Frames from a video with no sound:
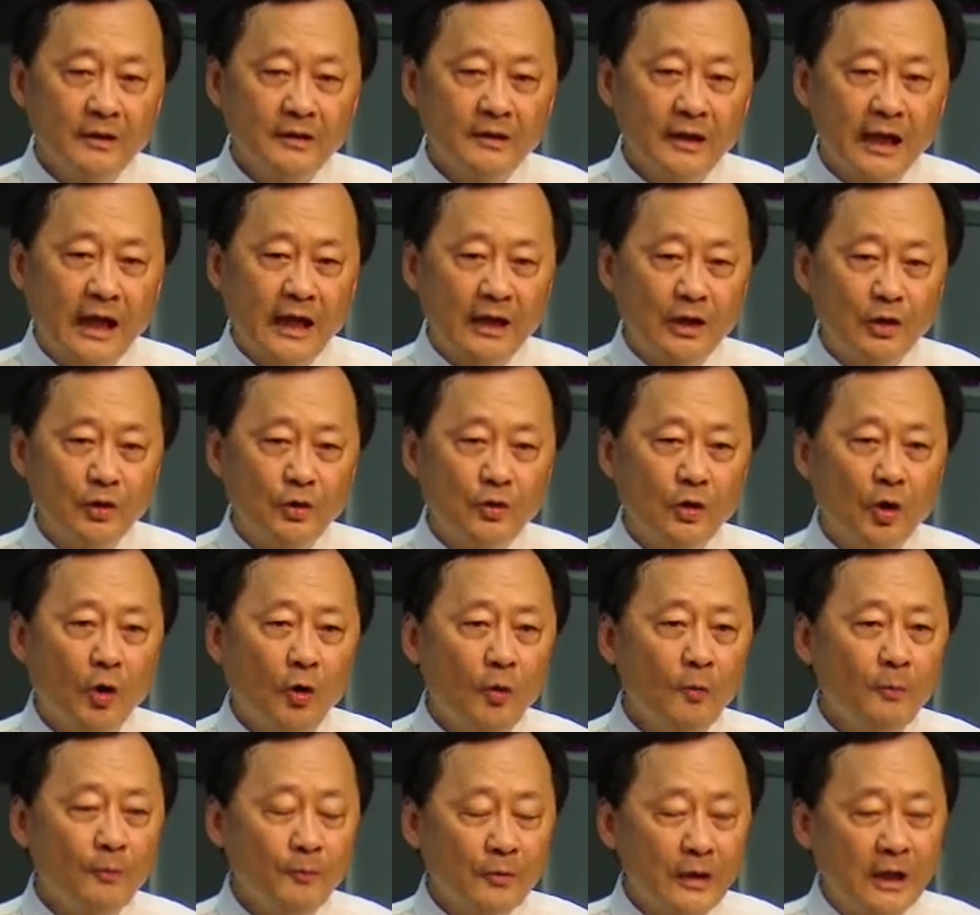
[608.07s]
that
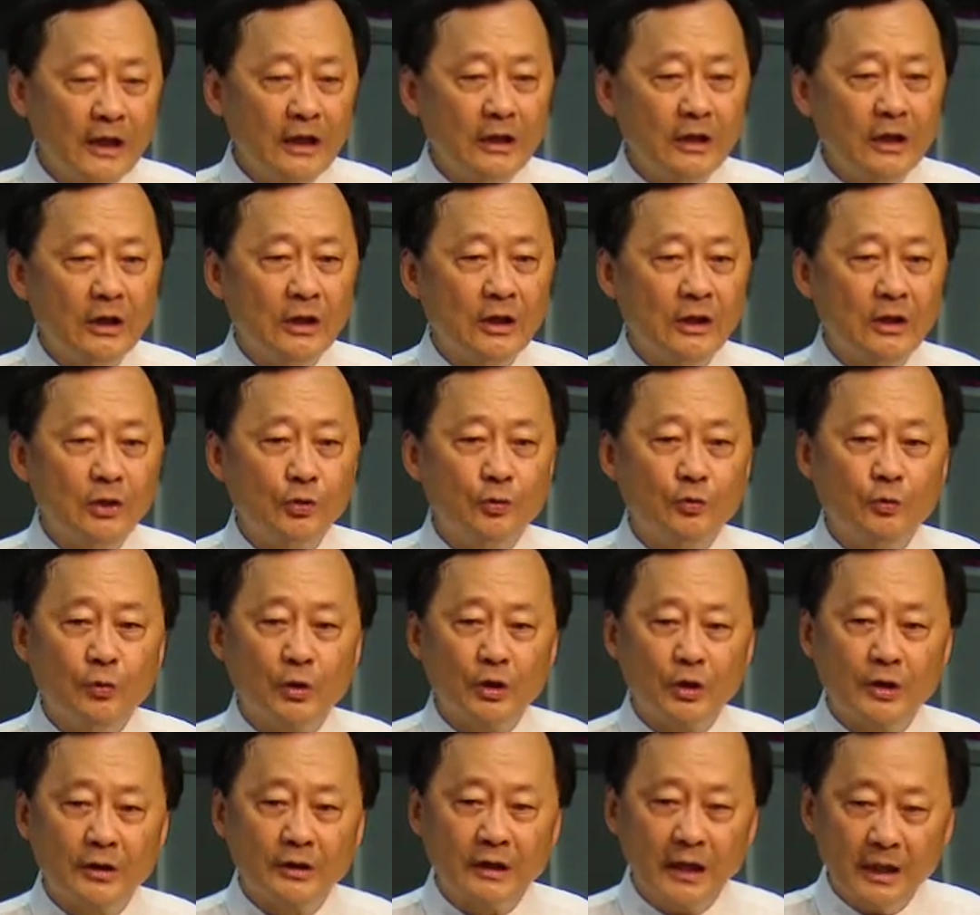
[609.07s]
hopefully you
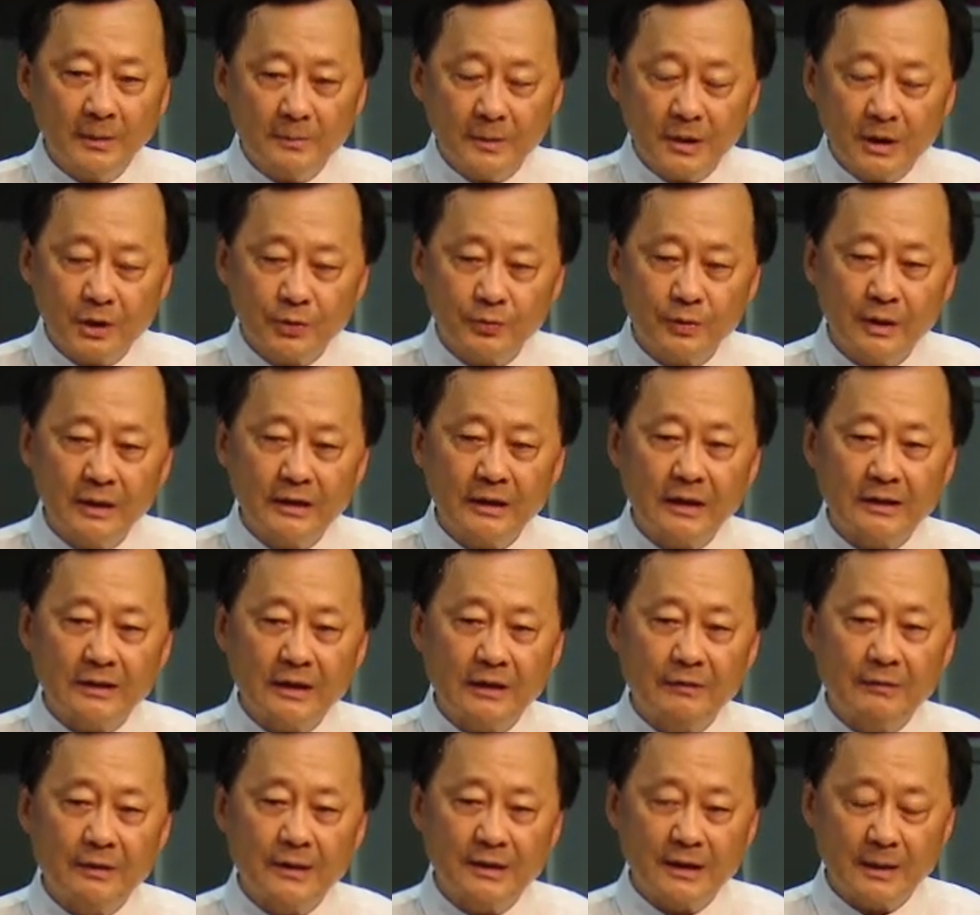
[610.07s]
would demonstrate that
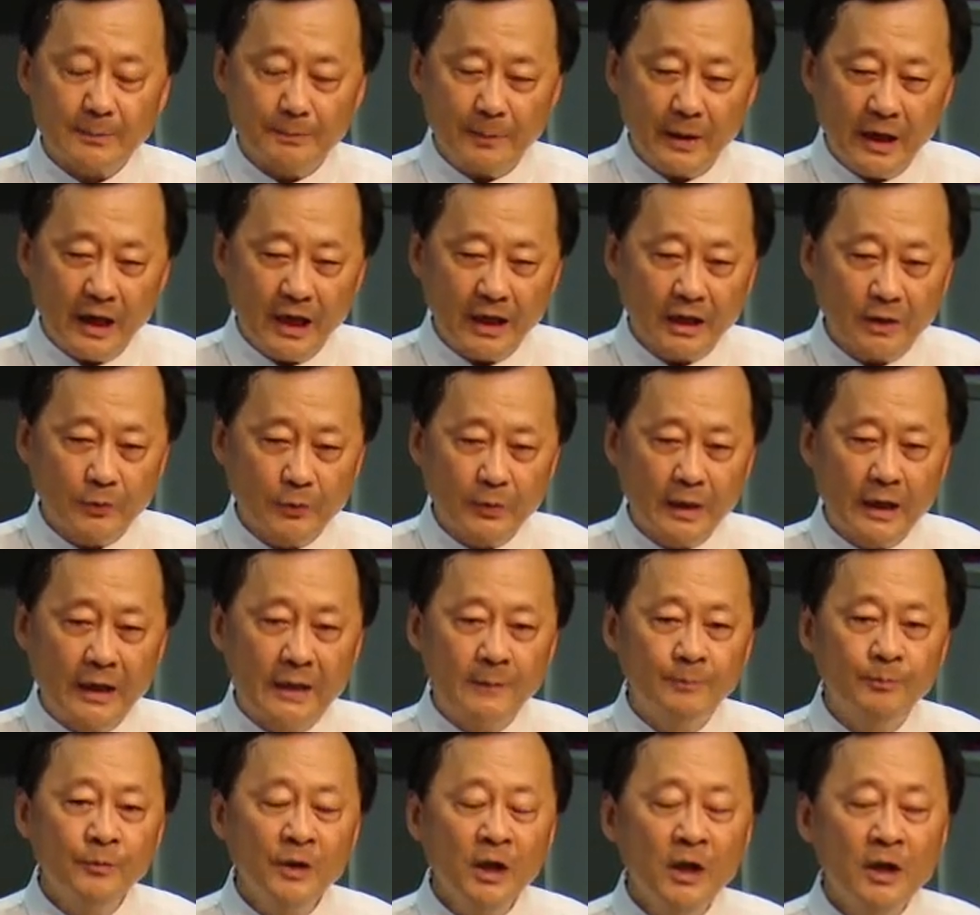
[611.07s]
there is a pathway